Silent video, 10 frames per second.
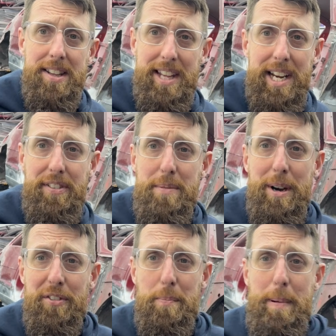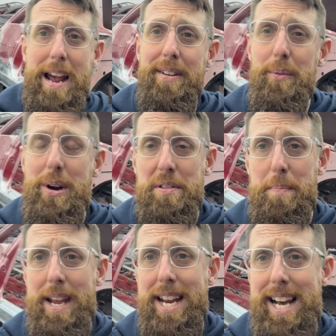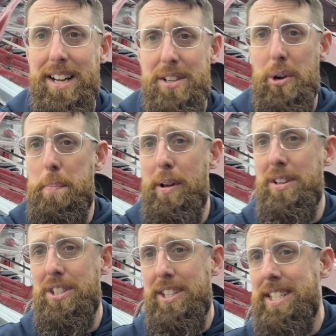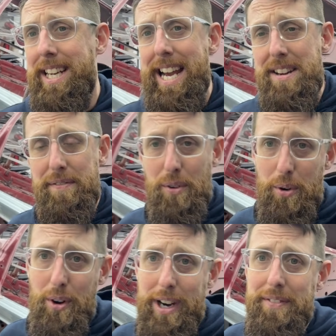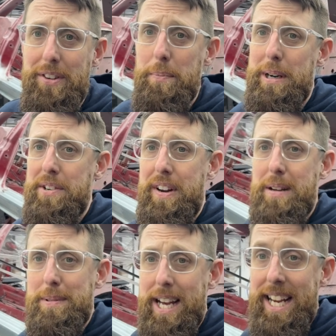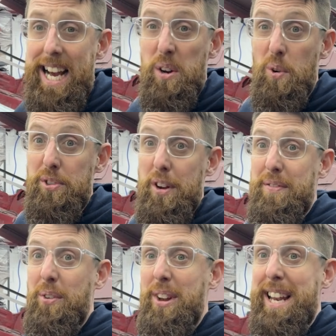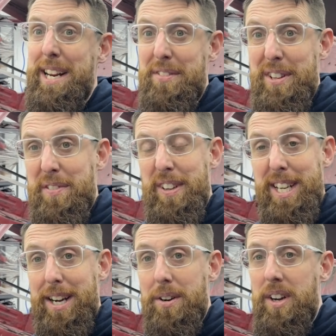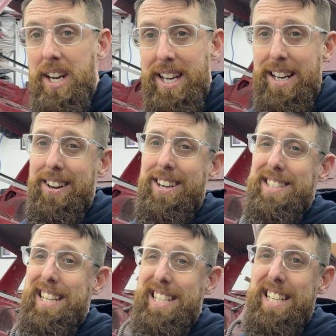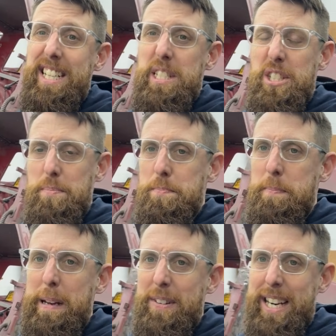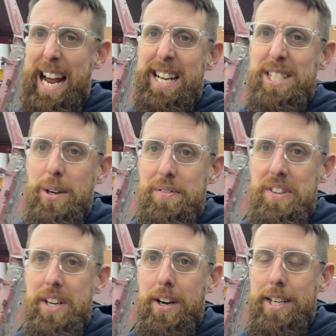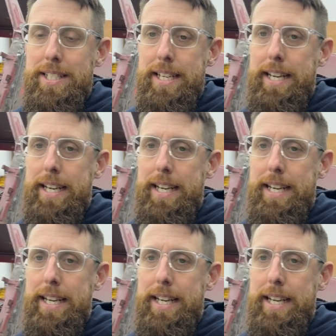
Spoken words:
Thank you very much for bearing with me, and I do apologise again for not giving you much of an update and also for the length of this video. Like I said, just a bit of a catch up with you guys.